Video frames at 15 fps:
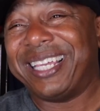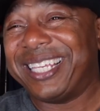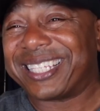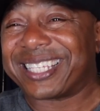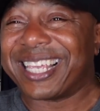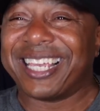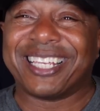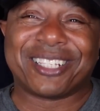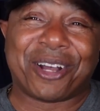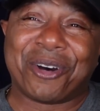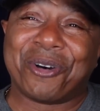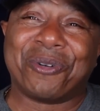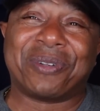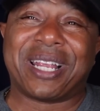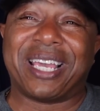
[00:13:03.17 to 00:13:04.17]
He says his
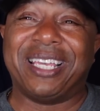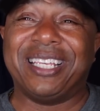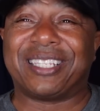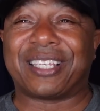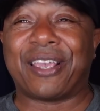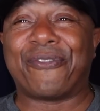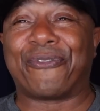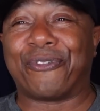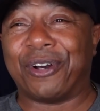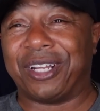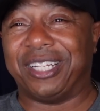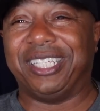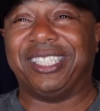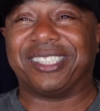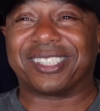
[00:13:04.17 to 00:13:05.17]
own name. He said
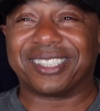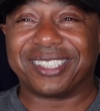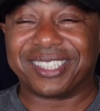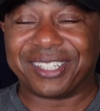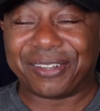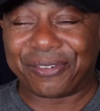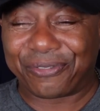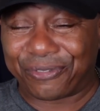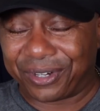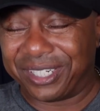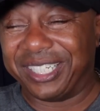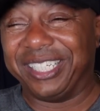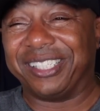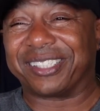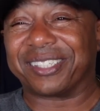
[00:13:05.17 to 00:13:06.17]
Fleece.
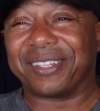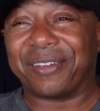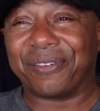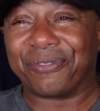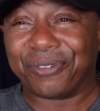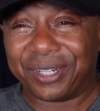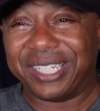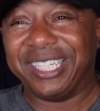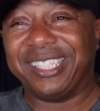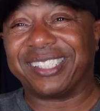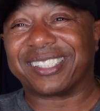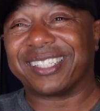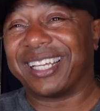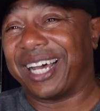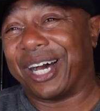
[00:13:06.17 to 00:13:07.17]

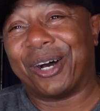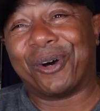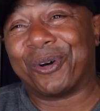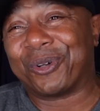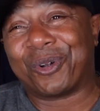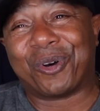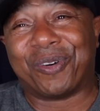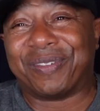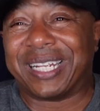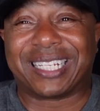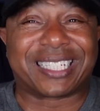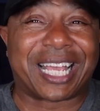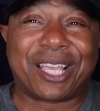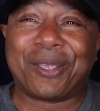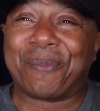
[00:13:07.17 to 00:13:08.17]
I don't know if
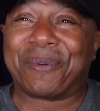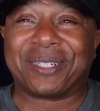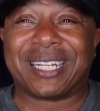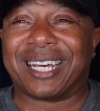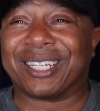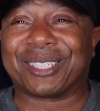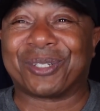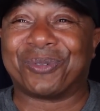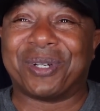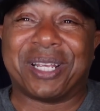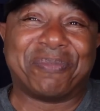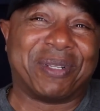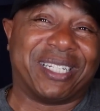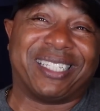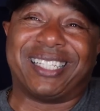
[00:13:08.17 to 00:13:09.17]
that's how you pronounce it,
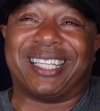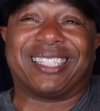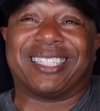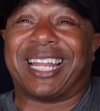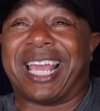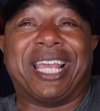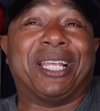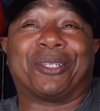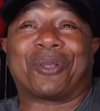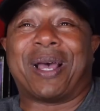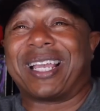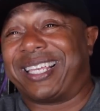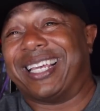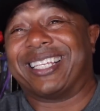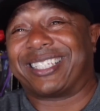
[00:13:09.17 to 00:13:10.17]
what, but it's his name, so
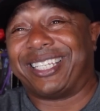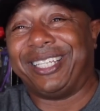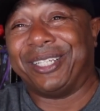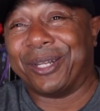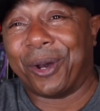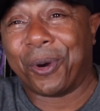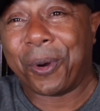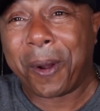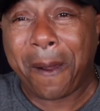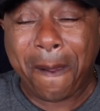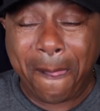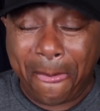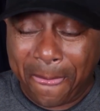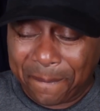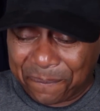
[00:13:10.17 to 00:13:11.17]
I guess he know.
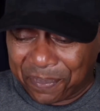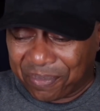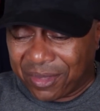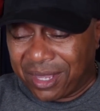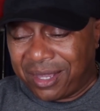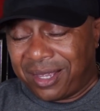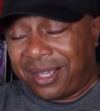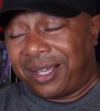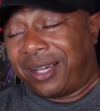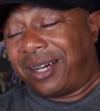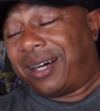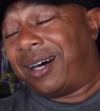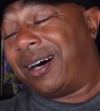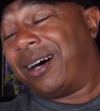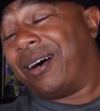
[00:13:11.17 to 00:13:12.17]

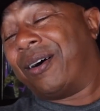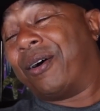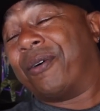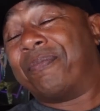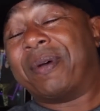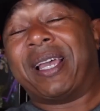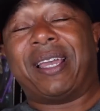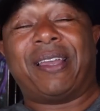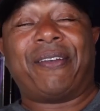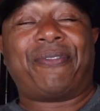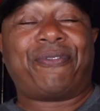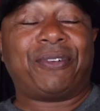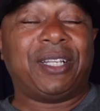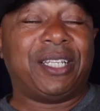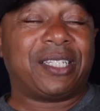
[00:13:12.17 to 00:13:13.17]
Oh, man,
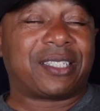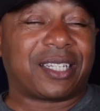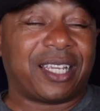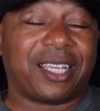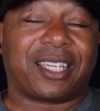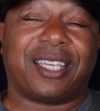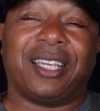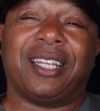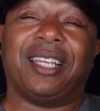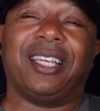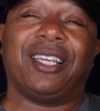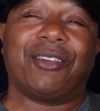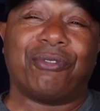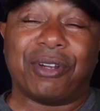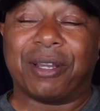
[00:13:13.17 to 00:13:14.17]
Fleece said, can
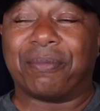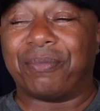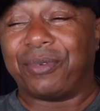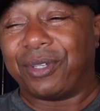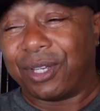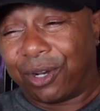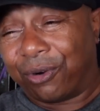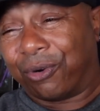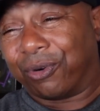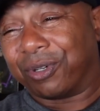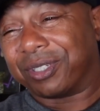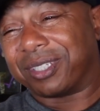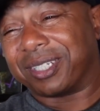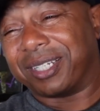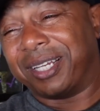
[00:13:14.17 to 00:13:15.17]
he grip
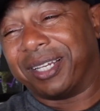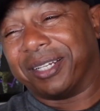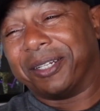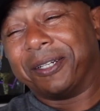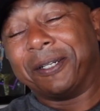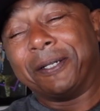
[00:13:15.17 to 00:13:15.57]
yours? Okay.